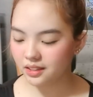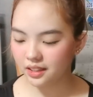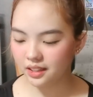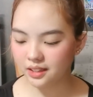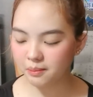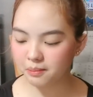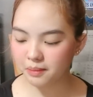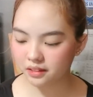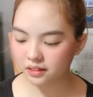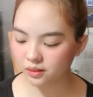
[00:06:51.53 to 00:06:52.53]
Yeah, they
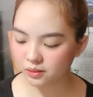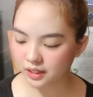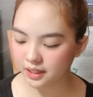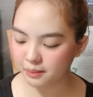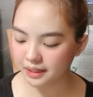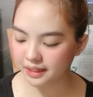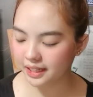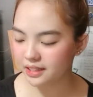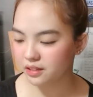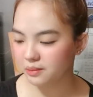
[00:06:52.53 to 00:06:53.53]
melt already. I mean, the
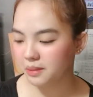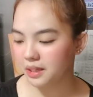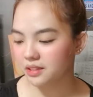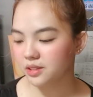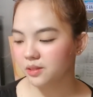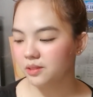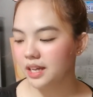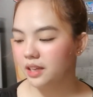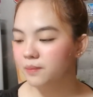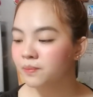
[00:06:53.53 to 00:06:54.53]
ice cream melts
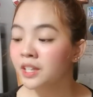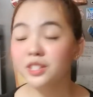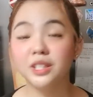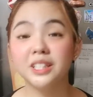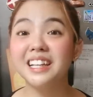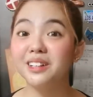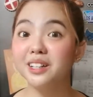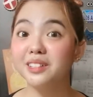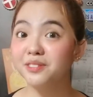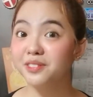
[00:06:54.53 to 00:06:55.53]
already. So they are
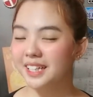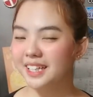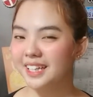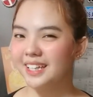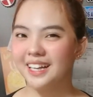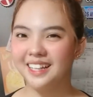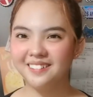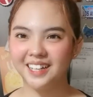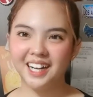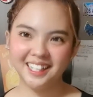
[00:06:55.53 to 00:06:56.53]
offering
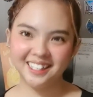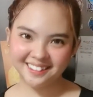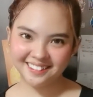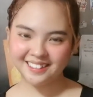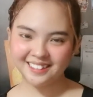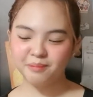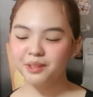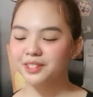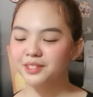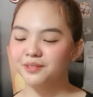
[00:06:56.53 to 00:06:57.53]
halo-halo, the
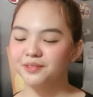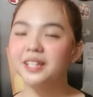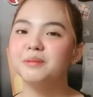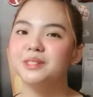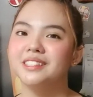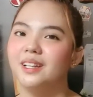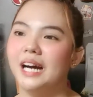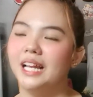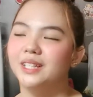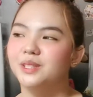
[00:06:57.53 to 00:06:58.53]
most famous halo-halo.